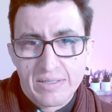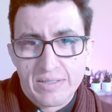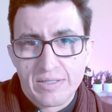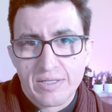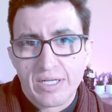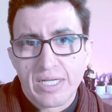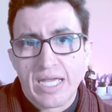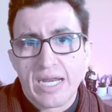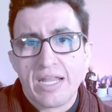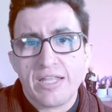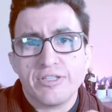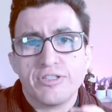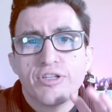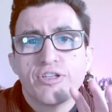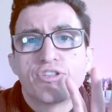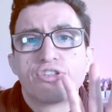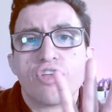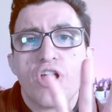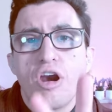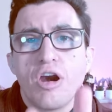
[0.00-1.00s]
You're kind of
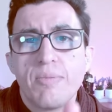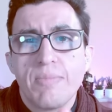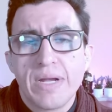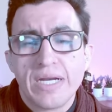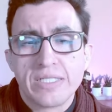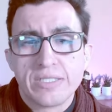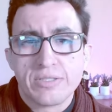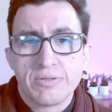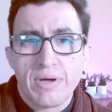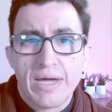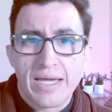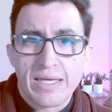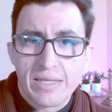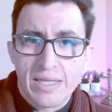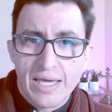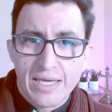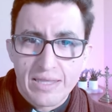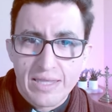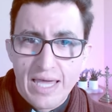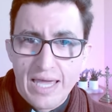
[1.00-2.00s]
determined to act
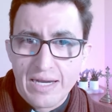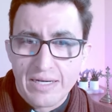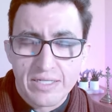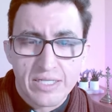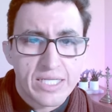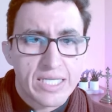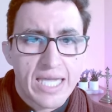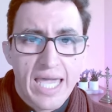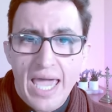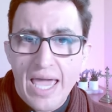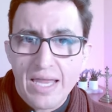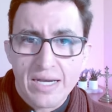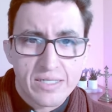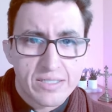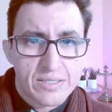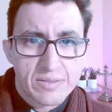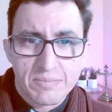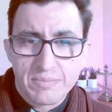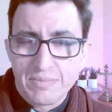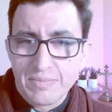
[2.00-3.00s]
like that. You
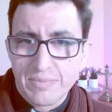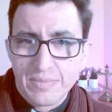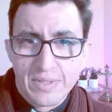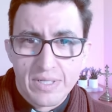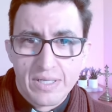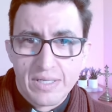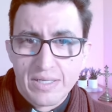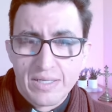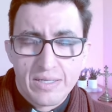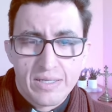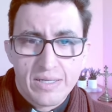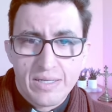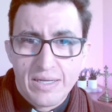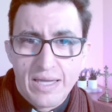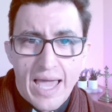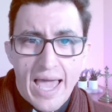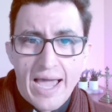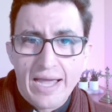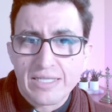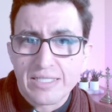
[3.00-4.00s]
can't
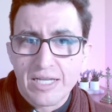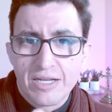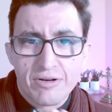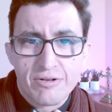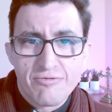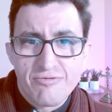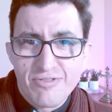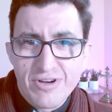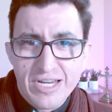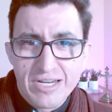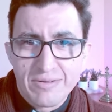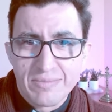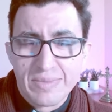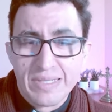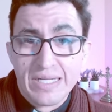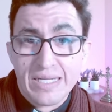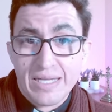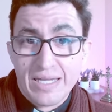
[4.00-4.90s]
act out of freedom.